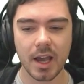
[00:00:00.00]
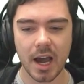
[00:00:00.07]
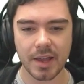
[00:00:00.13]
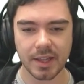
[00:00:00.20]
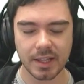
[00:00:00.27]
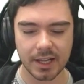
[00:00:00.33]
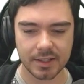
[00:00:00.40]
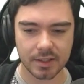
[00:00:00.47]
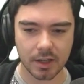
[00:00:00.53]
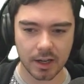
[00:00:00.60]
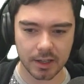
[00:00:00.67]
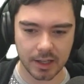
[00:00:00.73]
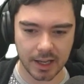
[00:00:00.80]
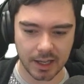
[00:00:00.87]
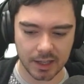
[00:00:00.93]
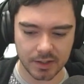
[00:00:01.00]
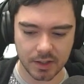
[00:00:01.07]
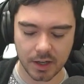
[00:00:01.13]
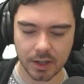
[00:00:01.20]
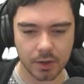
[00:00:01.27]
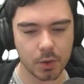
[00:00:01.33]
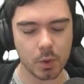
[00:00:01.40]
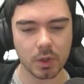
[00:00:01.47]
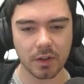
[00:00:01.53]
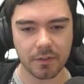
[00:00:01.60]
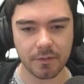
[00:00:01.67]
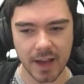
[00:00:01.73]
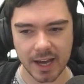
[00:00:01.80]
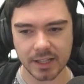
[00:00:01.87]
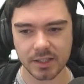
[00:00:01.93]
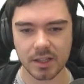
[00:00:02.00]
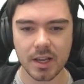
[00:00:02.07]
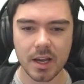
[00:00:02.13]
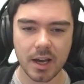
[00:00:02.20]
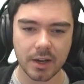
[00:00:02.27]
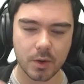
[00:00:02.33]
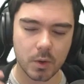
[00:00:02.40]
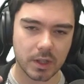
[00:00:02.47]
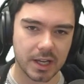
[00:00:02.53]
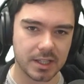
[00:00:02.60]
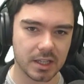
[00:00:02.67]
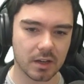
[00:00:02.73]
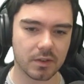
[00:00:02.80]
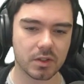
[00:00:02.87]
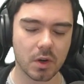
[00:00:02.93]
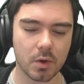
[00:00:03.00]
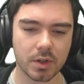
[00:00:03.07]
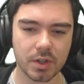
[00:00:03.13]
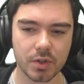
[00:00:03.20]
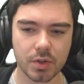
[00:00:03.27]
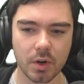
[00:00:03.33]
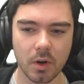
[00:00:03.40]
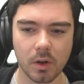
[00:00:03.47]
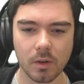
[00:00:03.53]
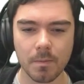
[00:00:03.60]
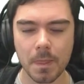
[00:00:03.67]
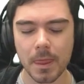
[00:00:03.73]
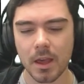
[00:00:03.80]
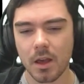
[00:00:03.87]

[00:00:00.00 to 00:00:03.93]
I think that's got, like, it's got a cool effect, a cool idea of zone control,